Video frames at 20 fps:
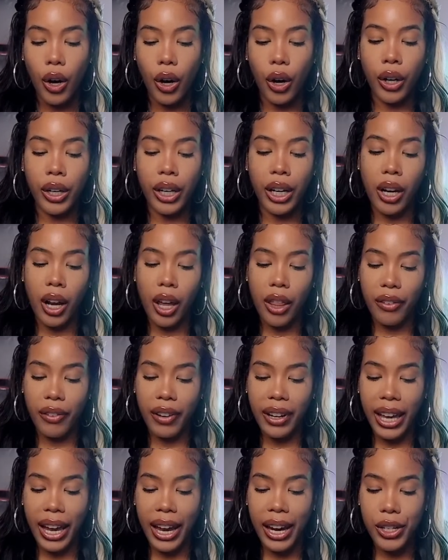On another
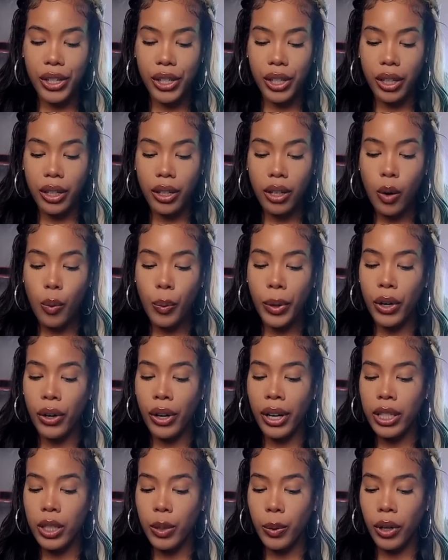occasion, we
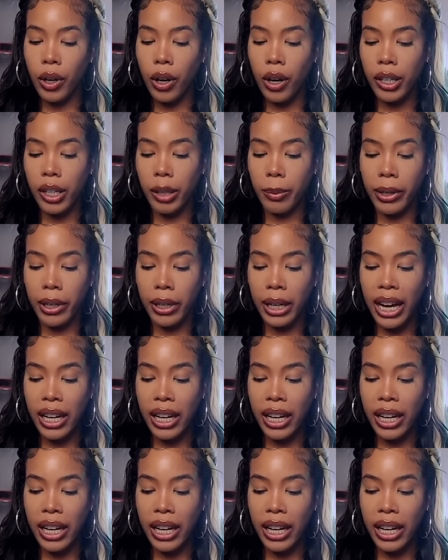got into an argument